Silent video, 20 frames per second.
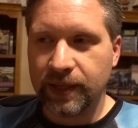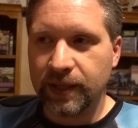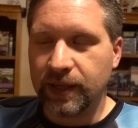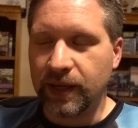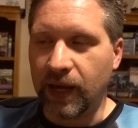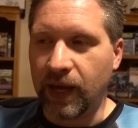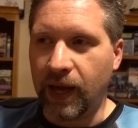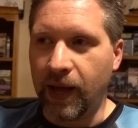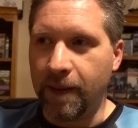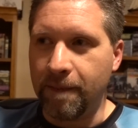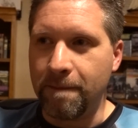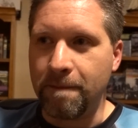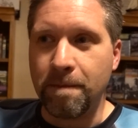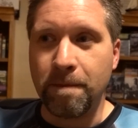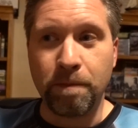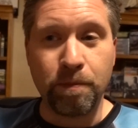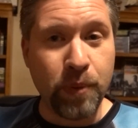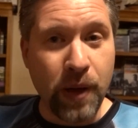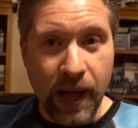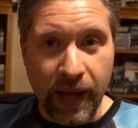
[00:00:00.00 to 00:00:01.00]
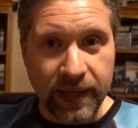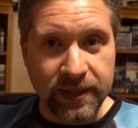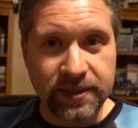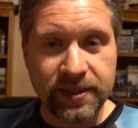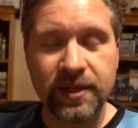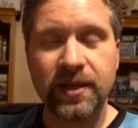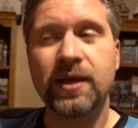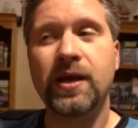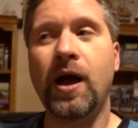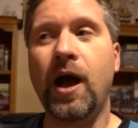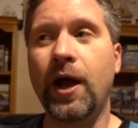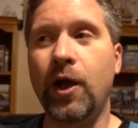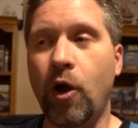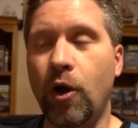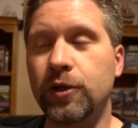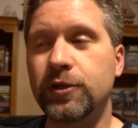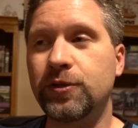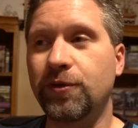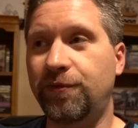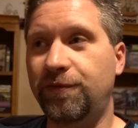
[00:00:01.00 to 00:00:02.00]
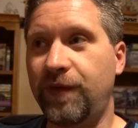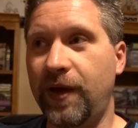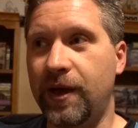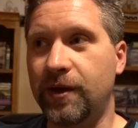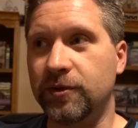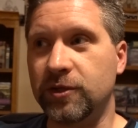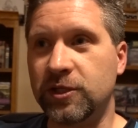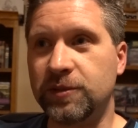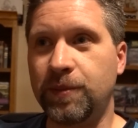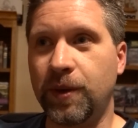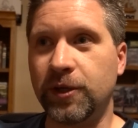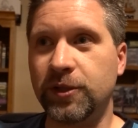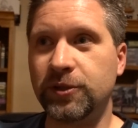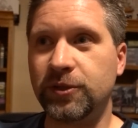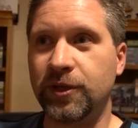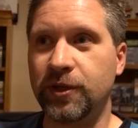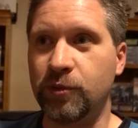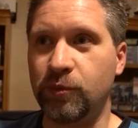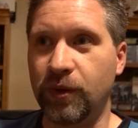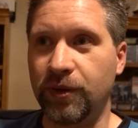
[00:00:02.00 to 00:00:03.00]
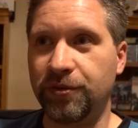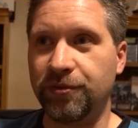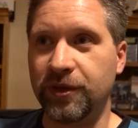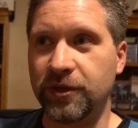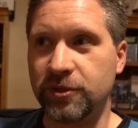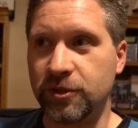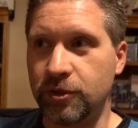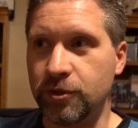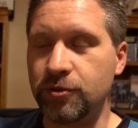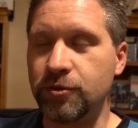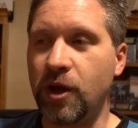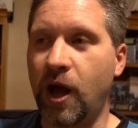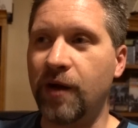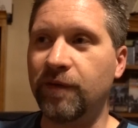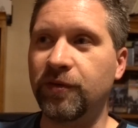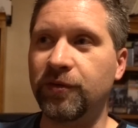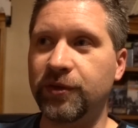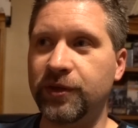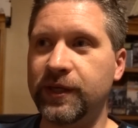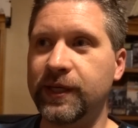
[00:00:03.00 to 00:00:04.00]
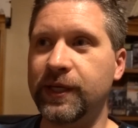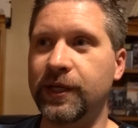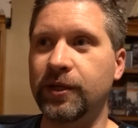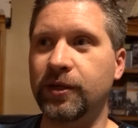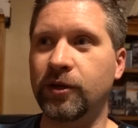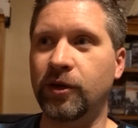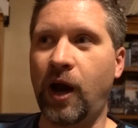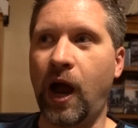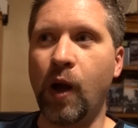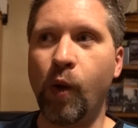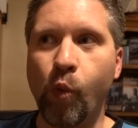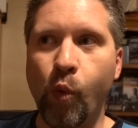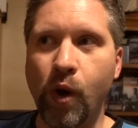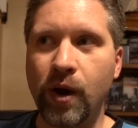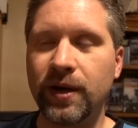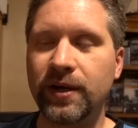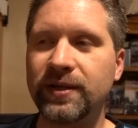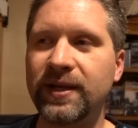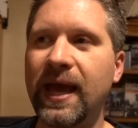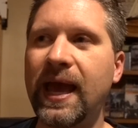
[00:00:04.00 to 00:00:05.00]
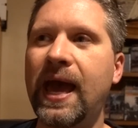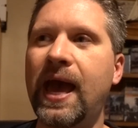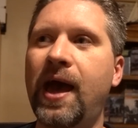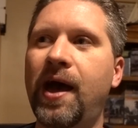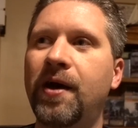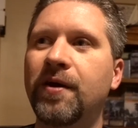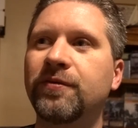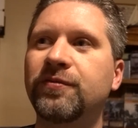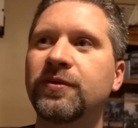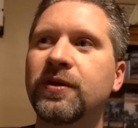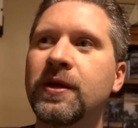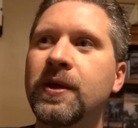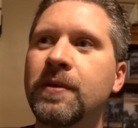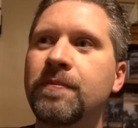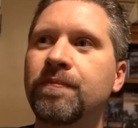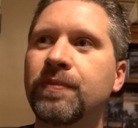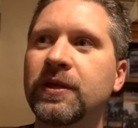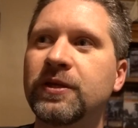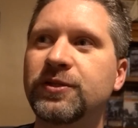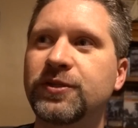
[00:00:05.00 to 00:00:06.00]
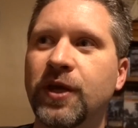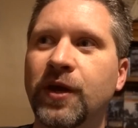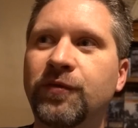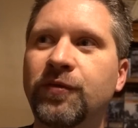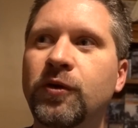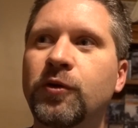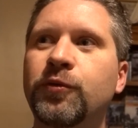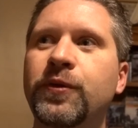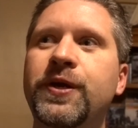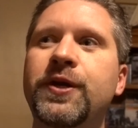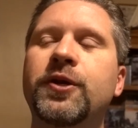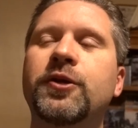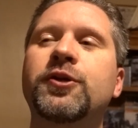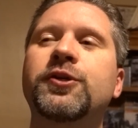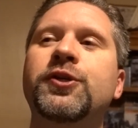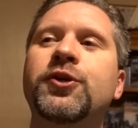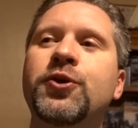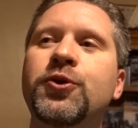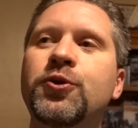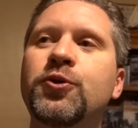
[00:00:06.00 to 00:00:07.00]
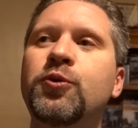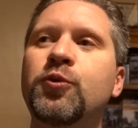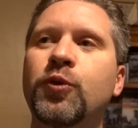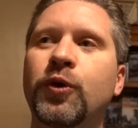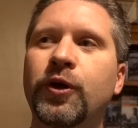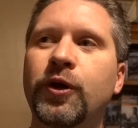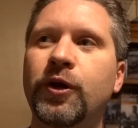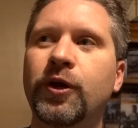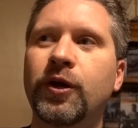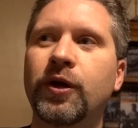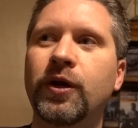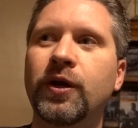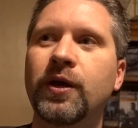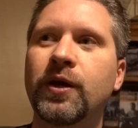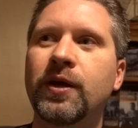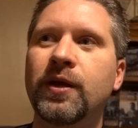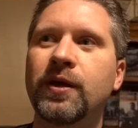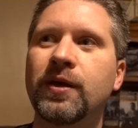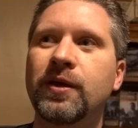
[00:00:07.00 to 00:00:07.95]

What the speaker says: But I also found, especially with this new novel, The Healer, I wanted to have several readers who were